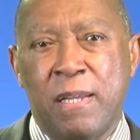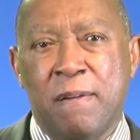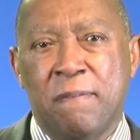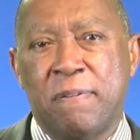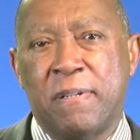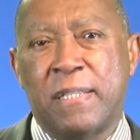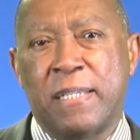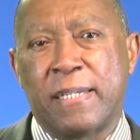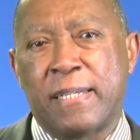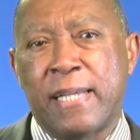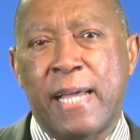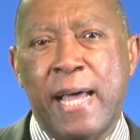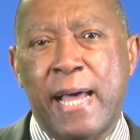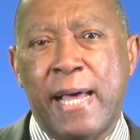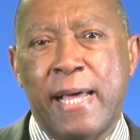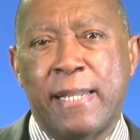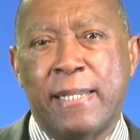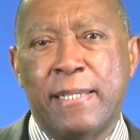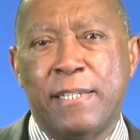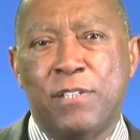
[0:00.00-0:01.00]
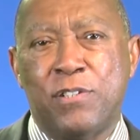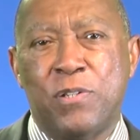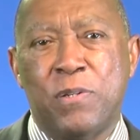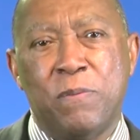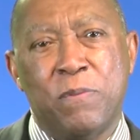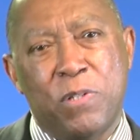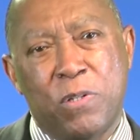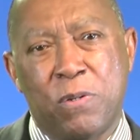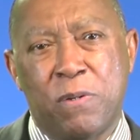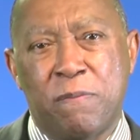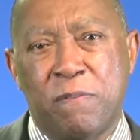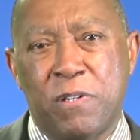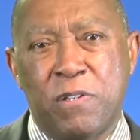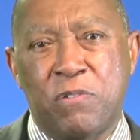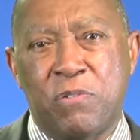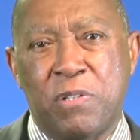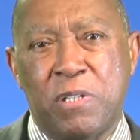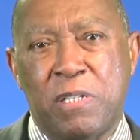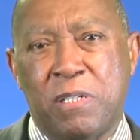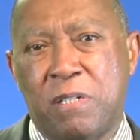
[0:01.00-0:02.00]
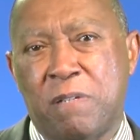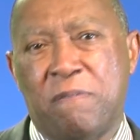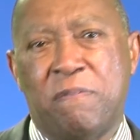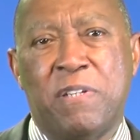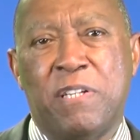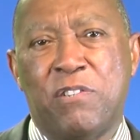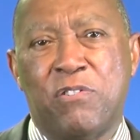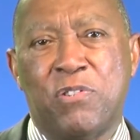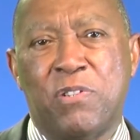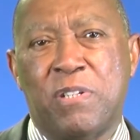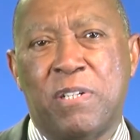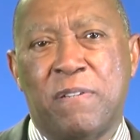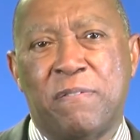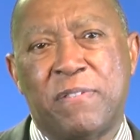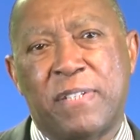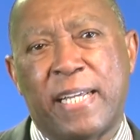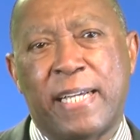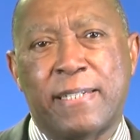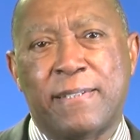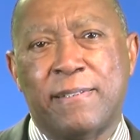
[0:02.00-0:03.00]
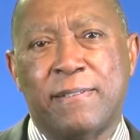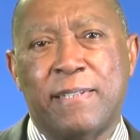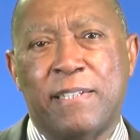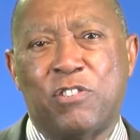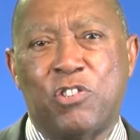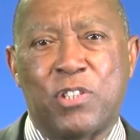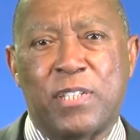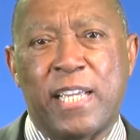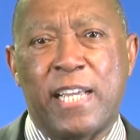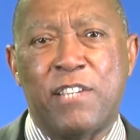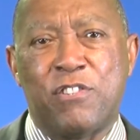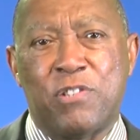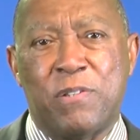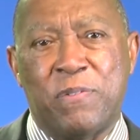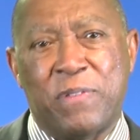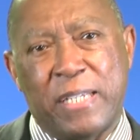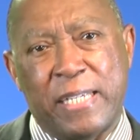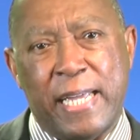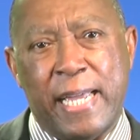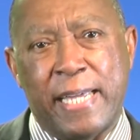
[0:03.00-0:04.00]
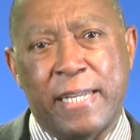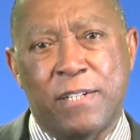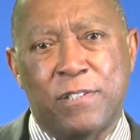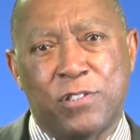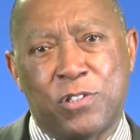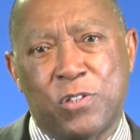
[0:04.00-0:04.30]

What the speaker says: for the College University Division of Texas Education Theater